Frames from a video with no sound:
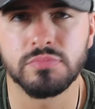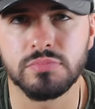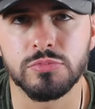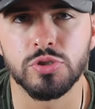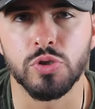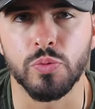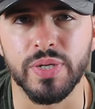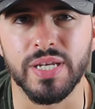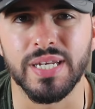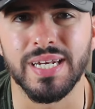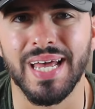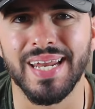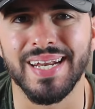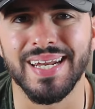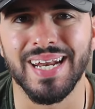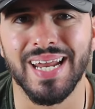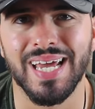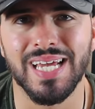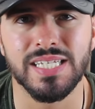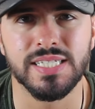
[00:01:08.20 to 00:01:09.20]
we can
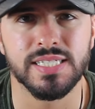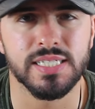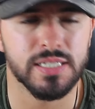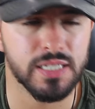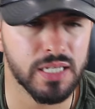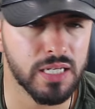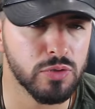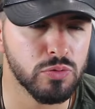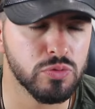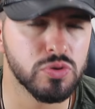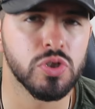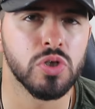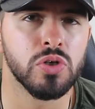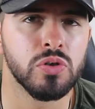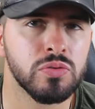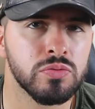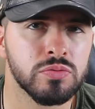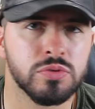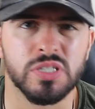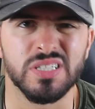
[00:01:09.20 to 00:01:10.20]
analyze it and
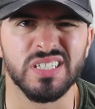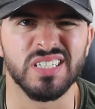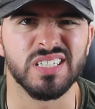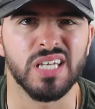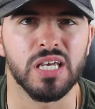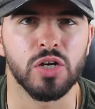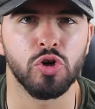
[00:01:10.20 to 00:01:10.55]
also so it doesn't get